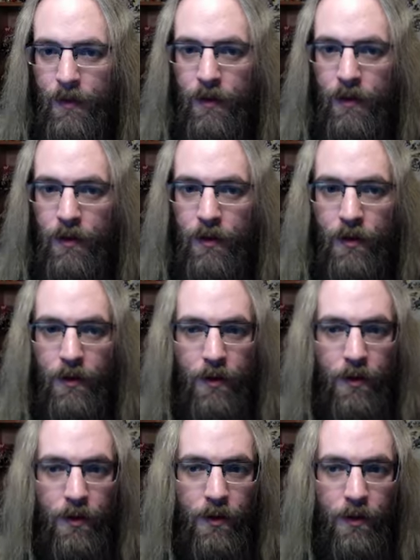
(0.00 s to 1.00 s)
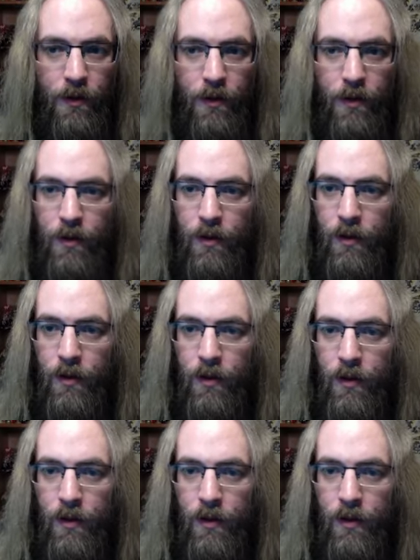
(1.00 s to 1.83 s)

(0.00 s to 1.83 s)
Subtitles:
Nobody speaks.